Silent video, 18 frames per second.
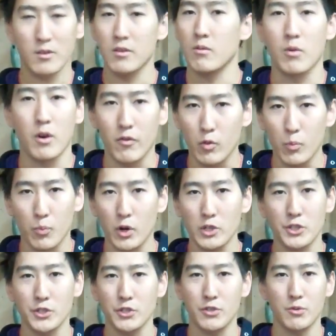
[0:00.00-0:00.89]
whatever
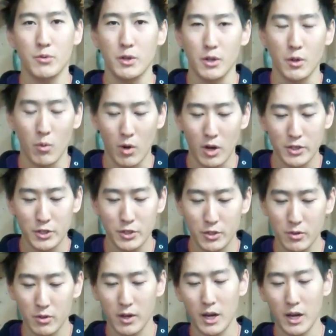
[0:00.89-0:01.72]
brushes you really want to.